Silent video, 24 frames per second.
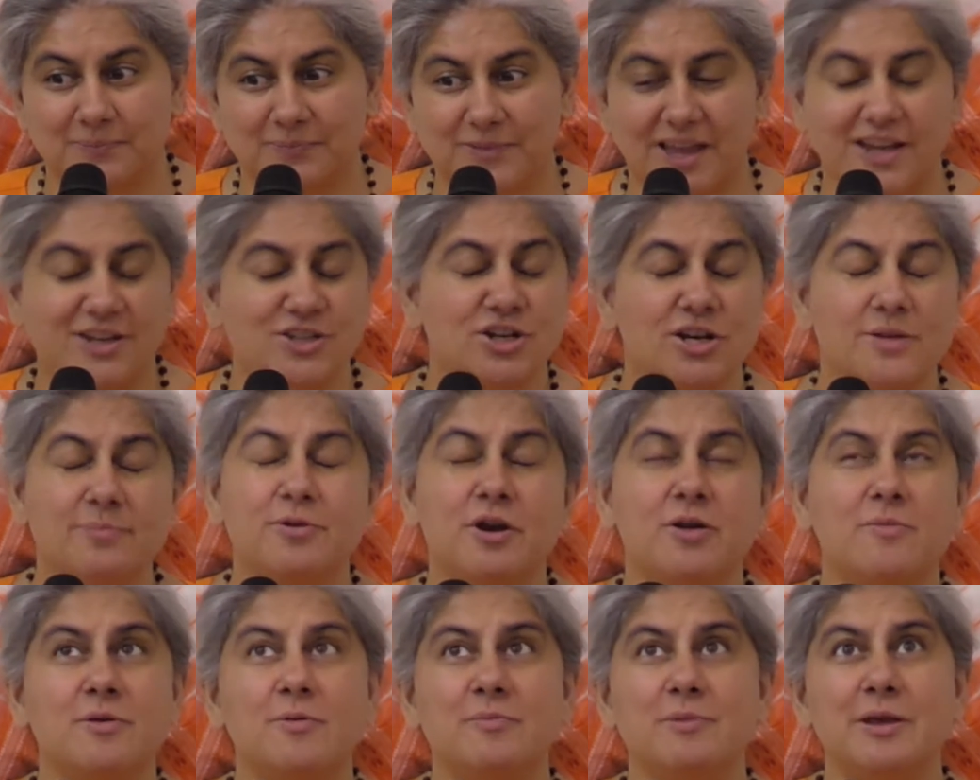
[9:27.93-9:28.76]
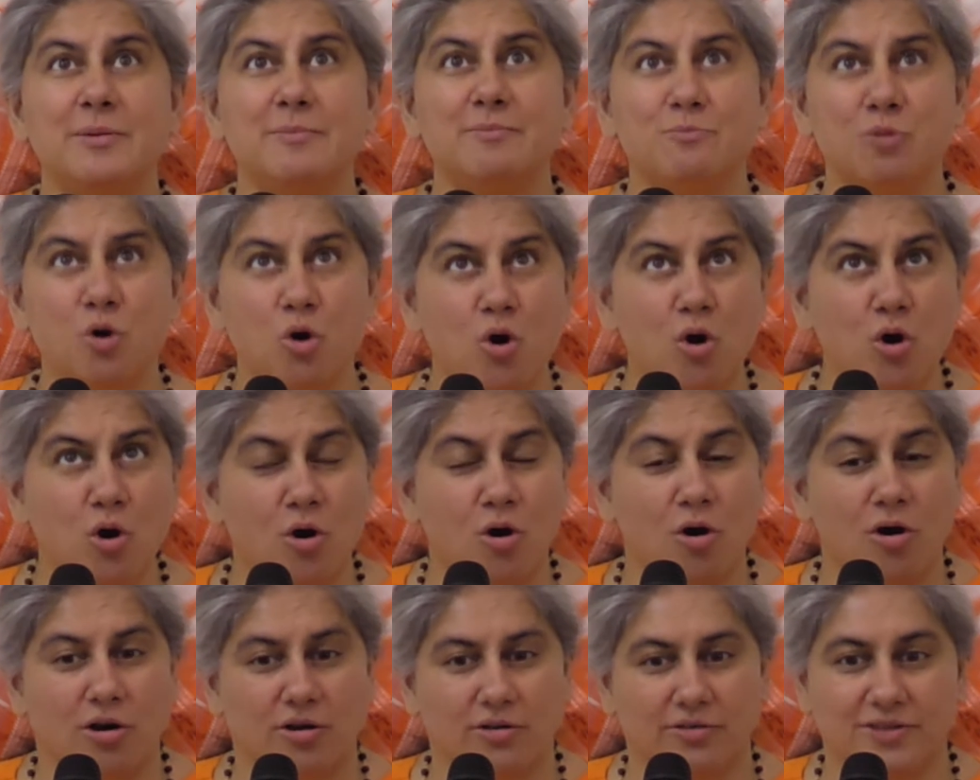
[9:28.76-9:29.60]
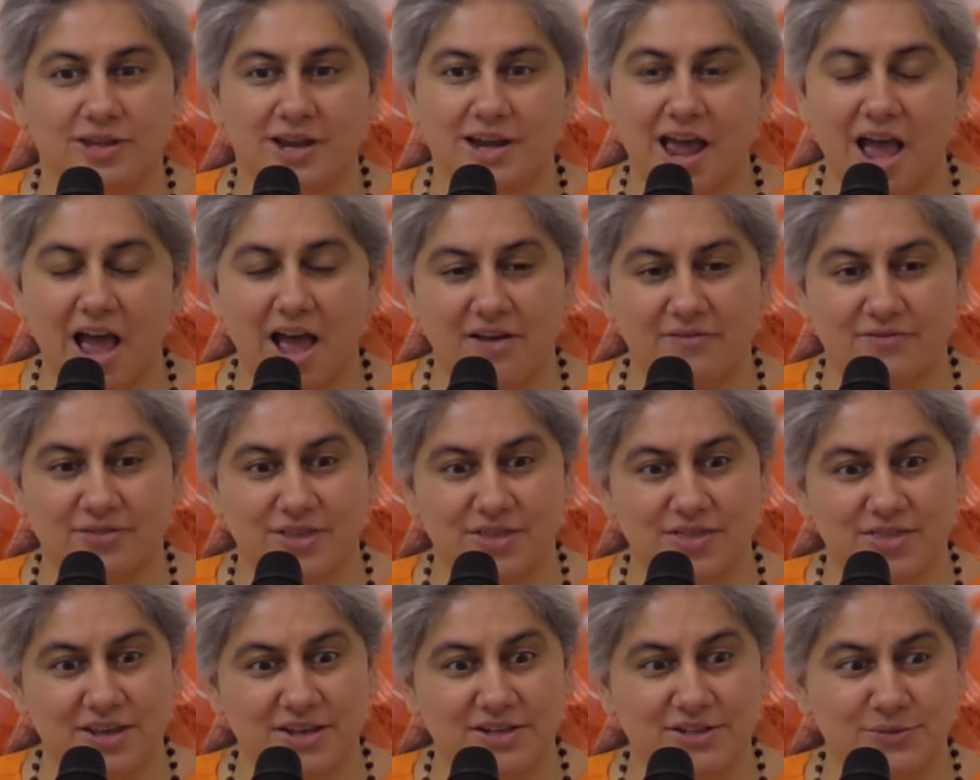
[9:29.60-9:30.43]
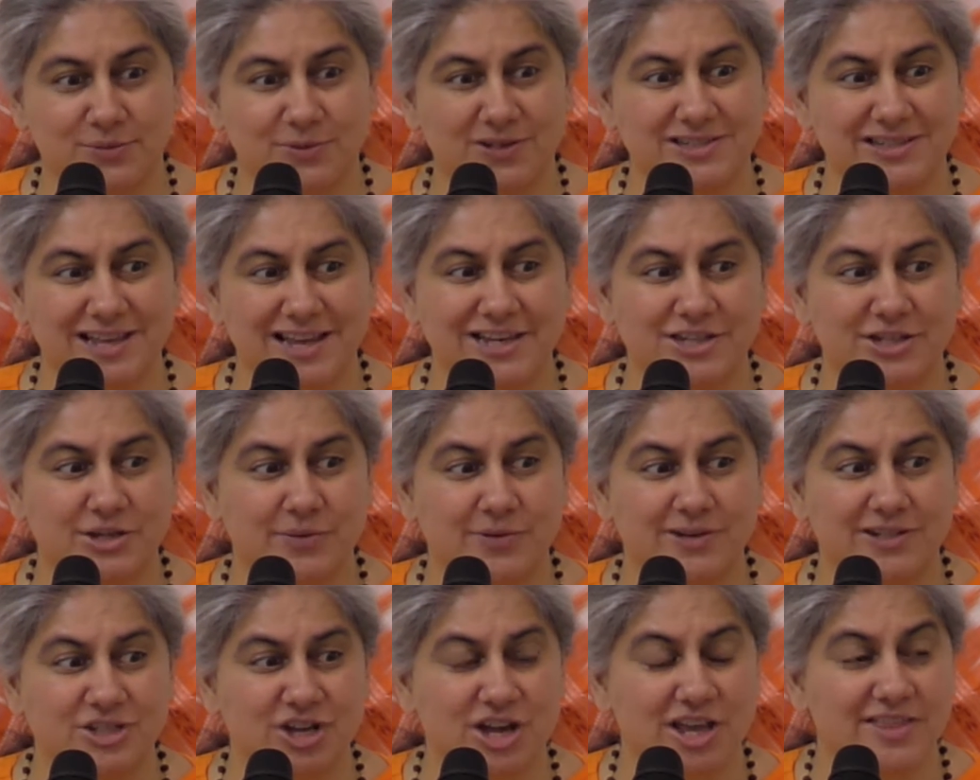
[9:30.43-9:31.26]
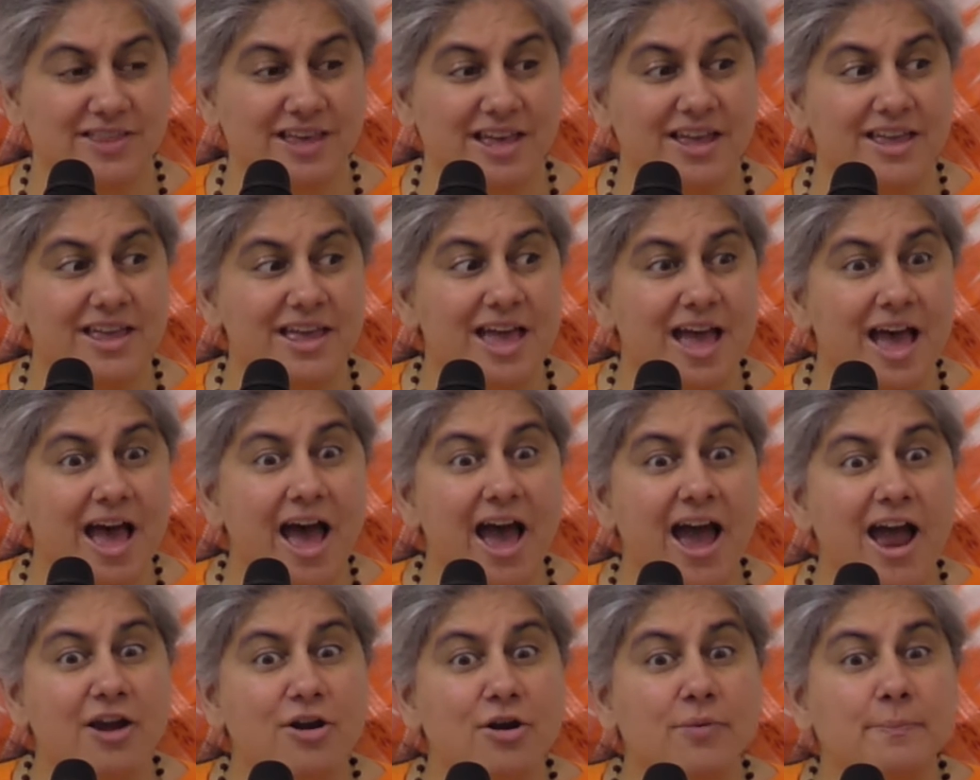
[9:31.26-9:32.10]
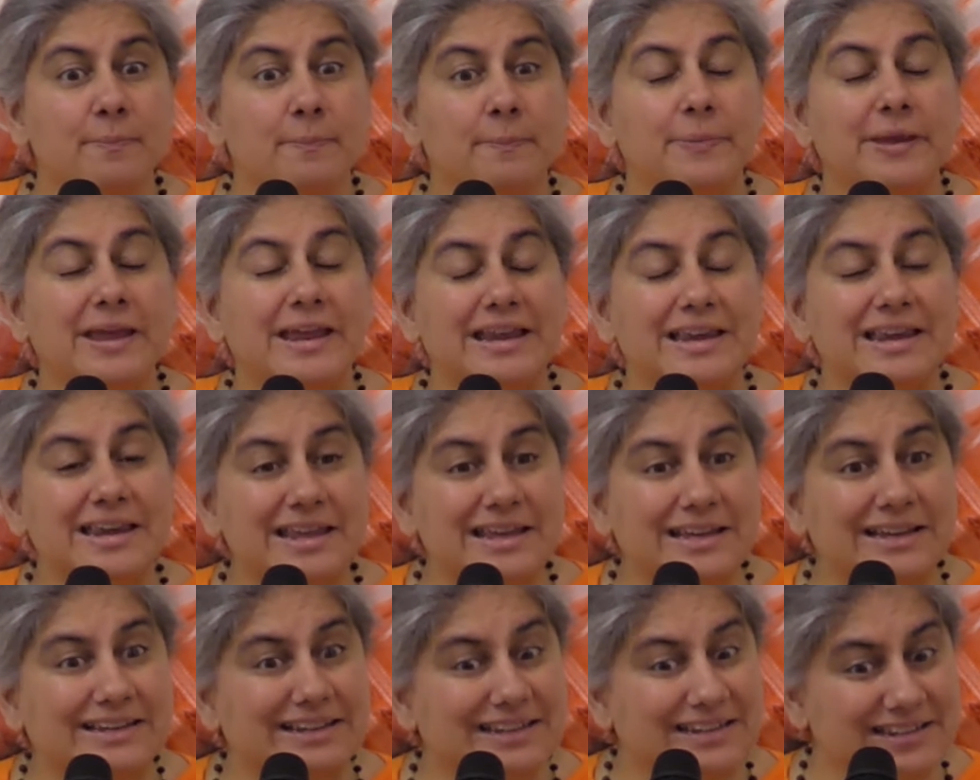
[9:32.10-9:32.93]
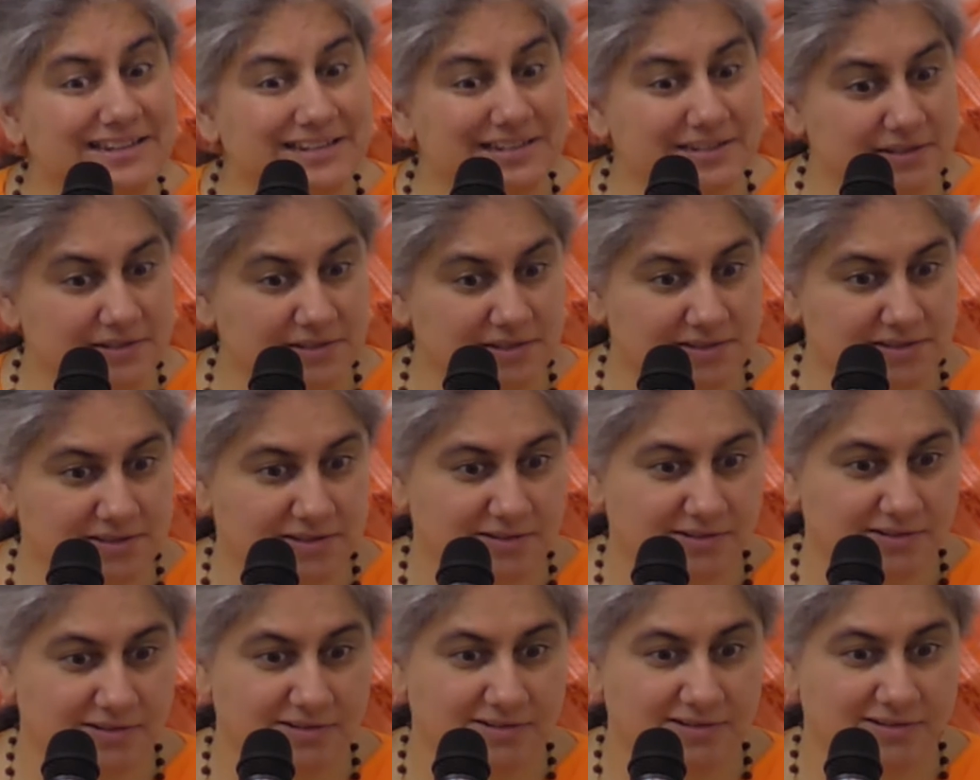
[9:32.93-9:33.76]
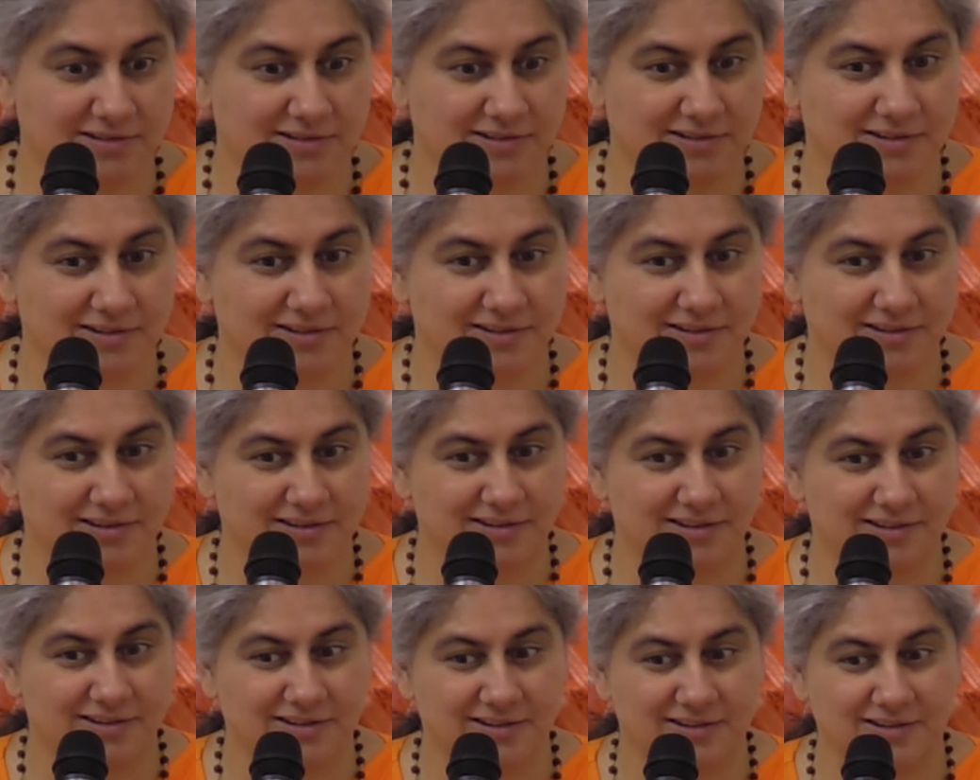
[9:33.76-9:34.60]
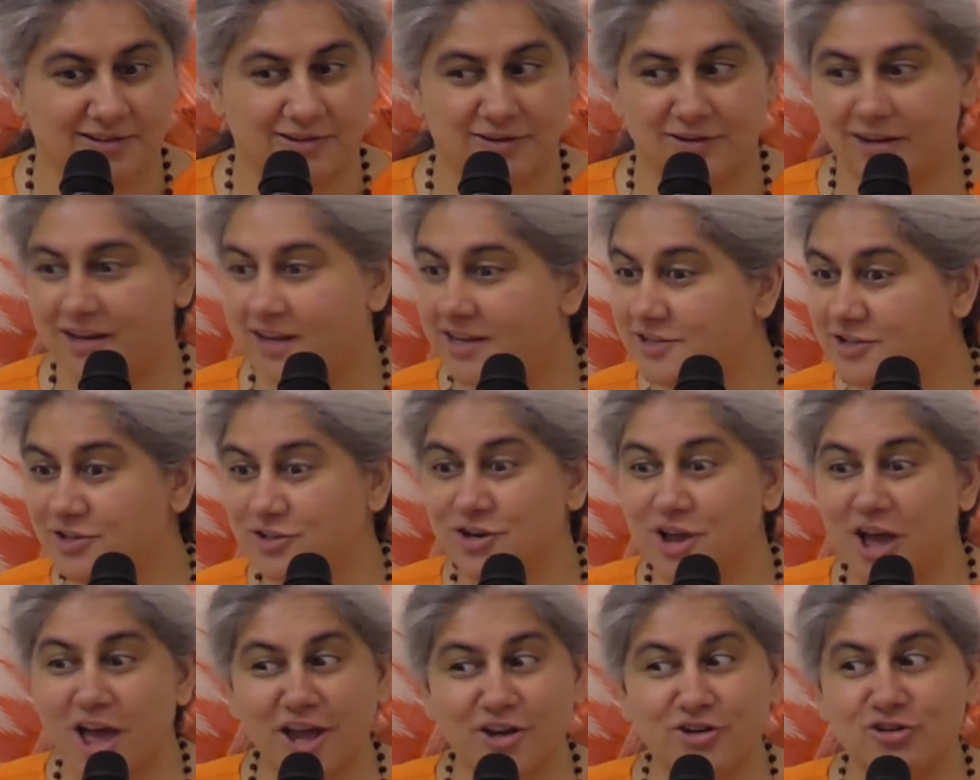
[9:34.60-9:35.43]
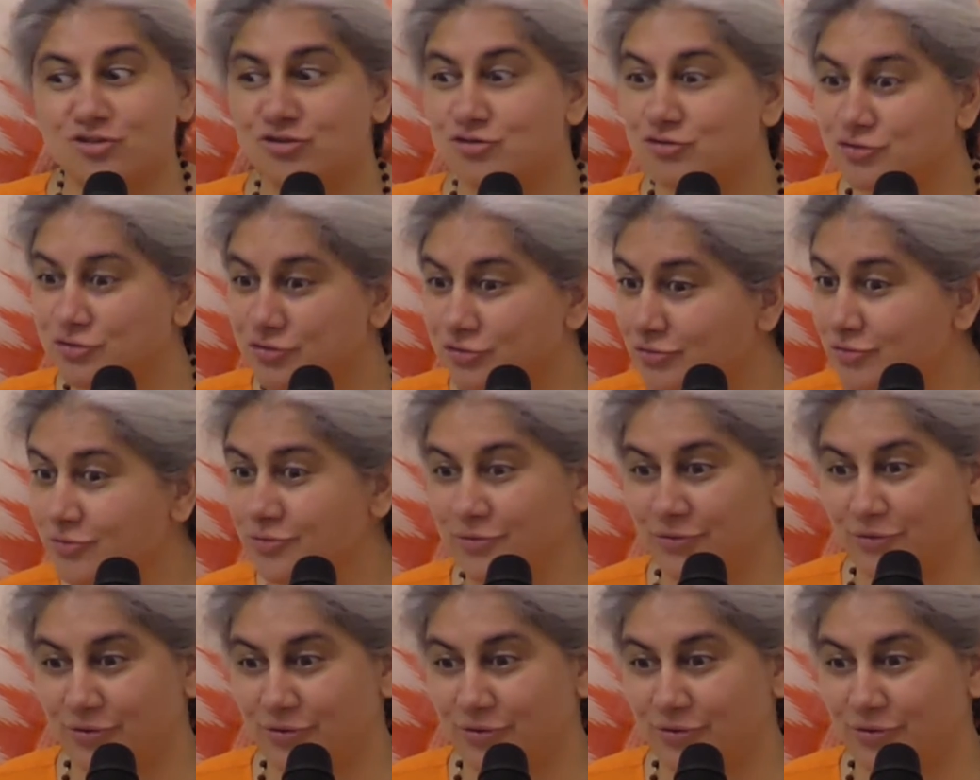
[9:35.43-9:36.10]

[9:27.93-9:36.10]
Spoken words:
Actually, probably more than half the things we say to each other are opinions. It's not truth.